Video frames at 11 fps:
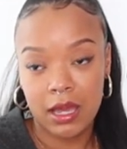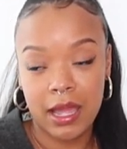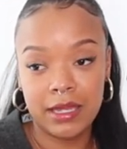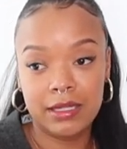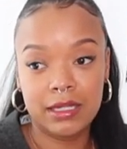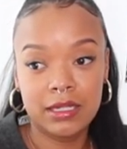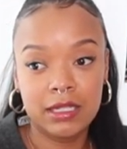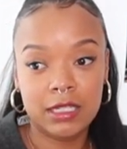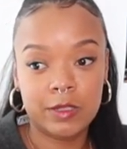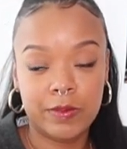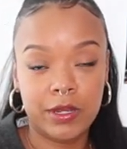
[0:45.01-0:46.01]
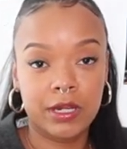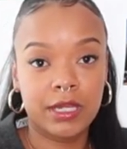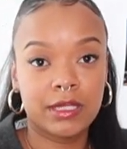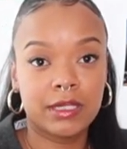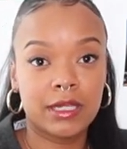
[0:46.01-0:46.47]
I didn't
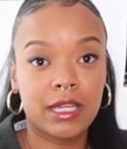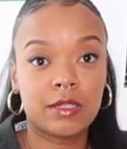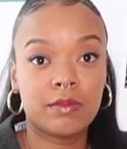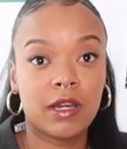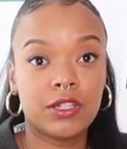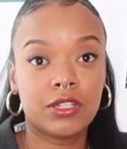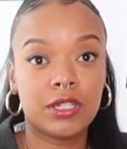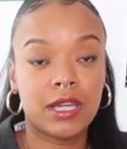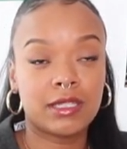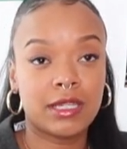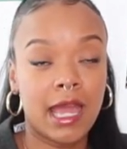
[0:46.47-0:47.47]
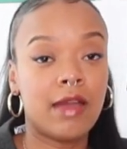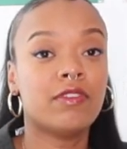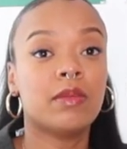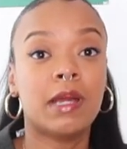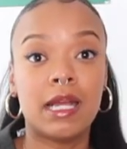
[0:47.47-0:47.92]
experience it as much as I
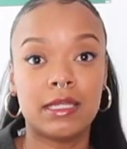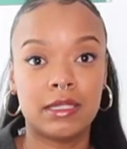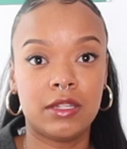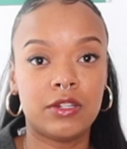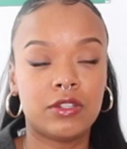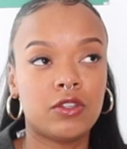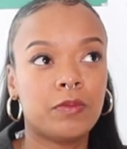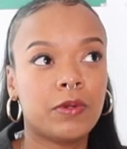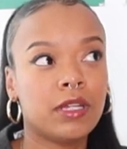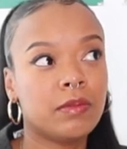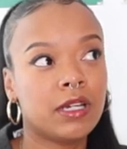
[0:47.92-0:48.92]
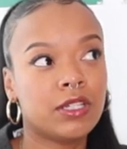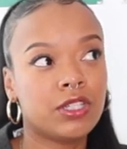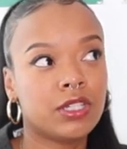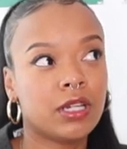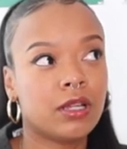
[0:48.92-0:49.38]
have in the past year. So pretty
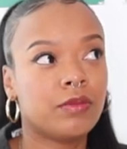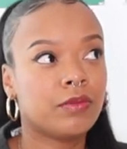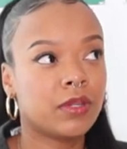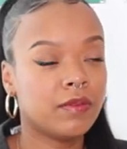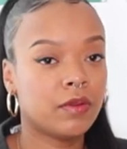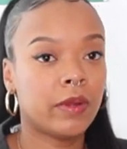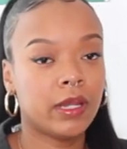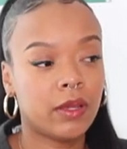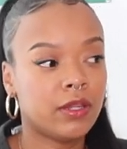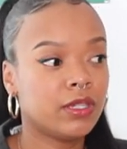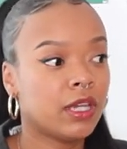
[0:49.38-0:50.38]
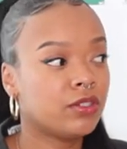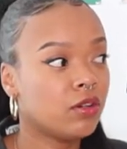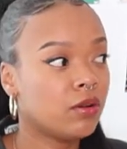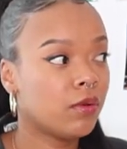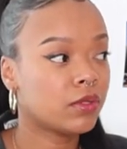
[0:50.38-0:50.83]
much, I'll give you a rundown. As you guys
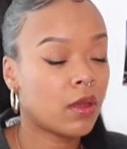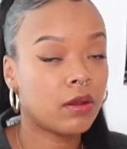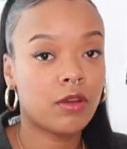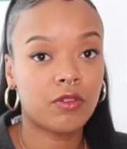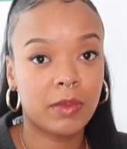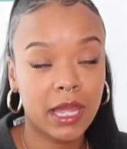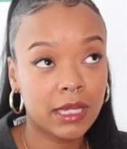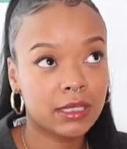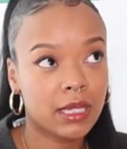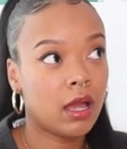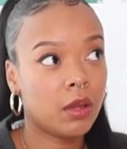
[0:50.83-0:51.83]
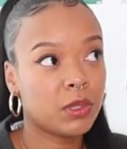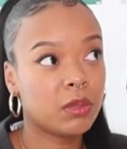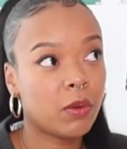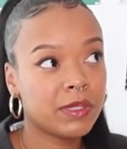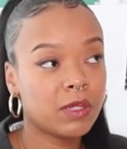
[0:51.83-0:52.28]
know, I was on and off with my ex. Um, and
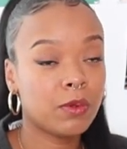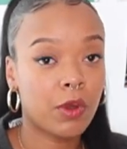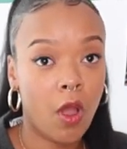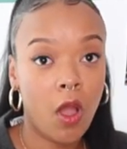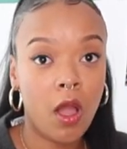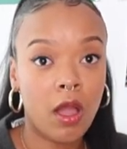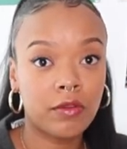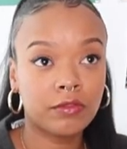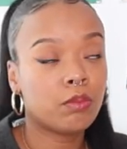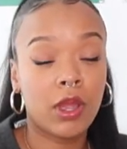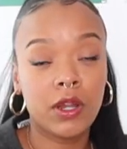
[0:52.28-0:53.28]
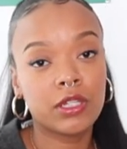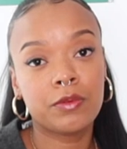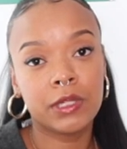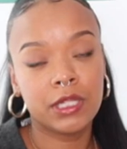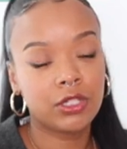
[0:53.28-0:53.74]
the moments that we were off, prior to
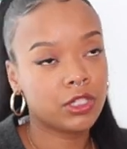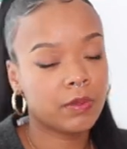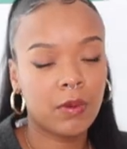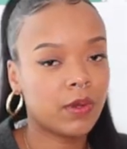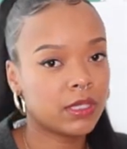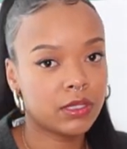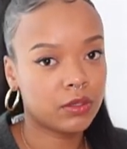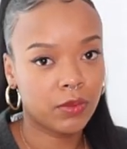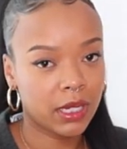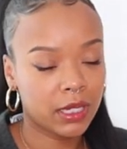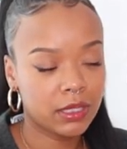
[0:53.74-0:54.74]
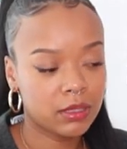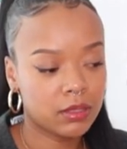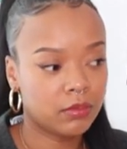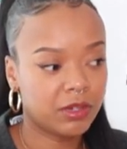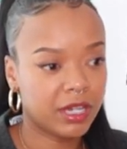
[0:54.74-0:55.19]
the relationship, I wasn't
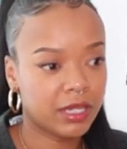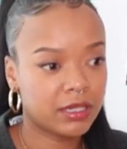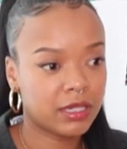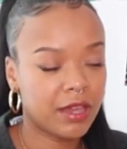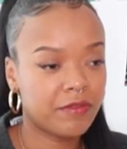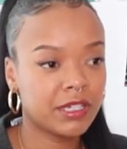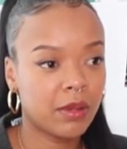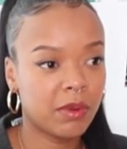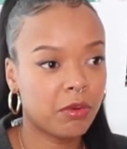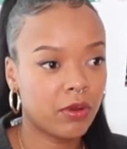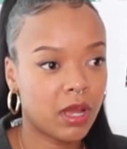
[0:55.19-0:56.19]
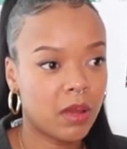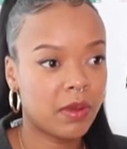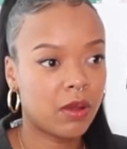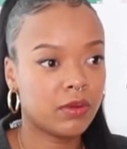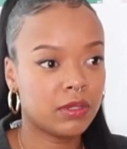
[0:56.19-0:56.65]
awakened. But every time we broke
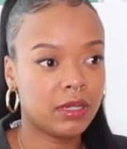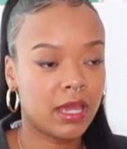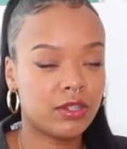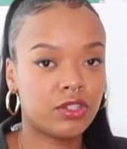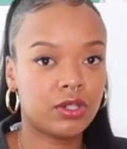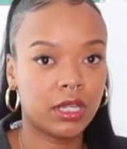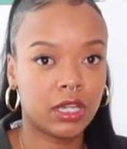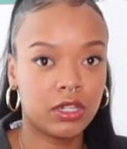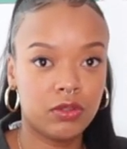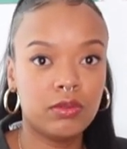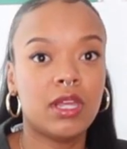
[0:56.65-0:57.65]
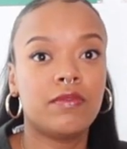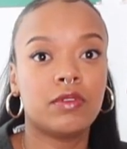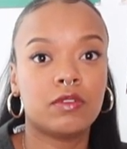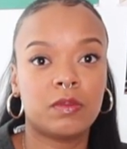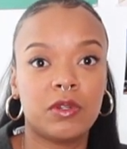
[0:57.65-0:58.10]
up, I would enter like a new
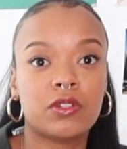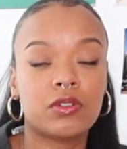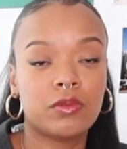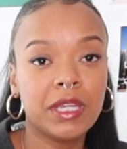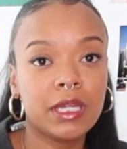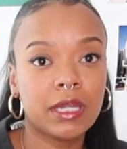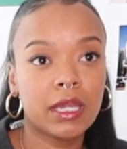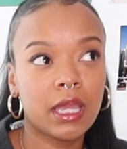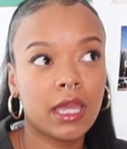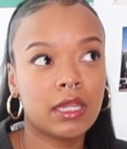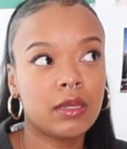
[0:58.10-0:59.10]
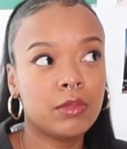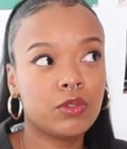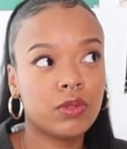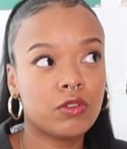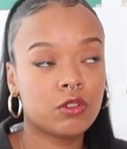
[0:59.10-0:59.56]
level of spiritual awakening. And in
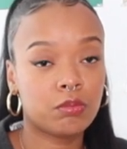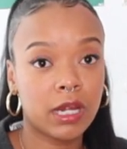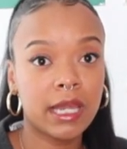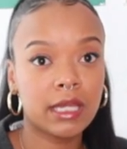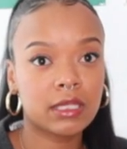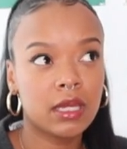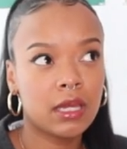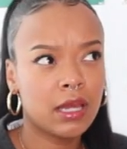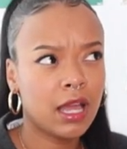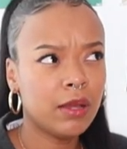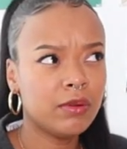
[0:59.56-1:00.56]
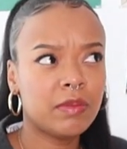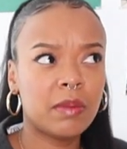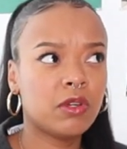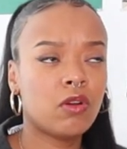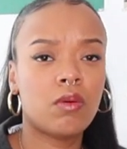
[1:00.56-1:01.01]
between those breaks, I would
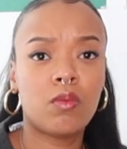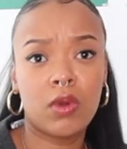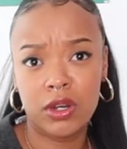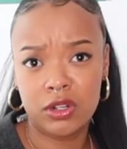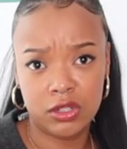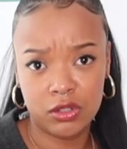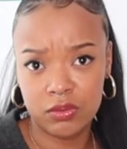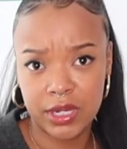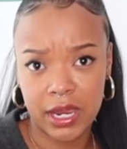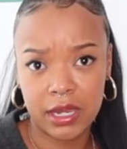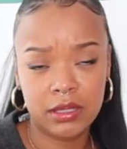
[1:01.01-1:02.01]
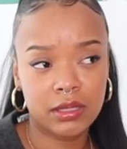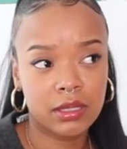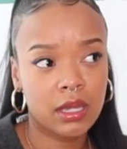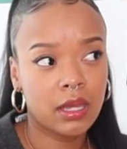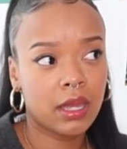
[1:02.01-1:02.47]
maybe go on one or two
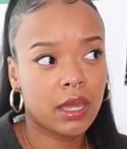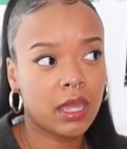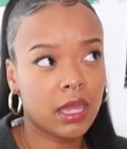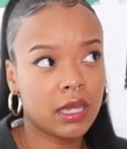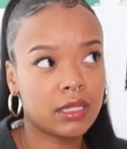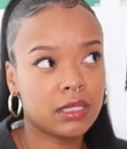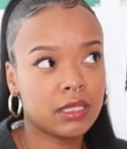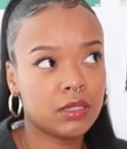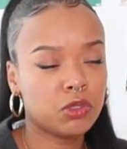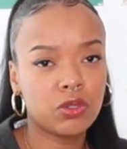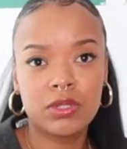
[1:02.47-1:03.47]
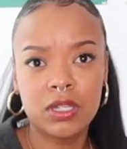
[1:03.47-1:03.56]
dates and it was so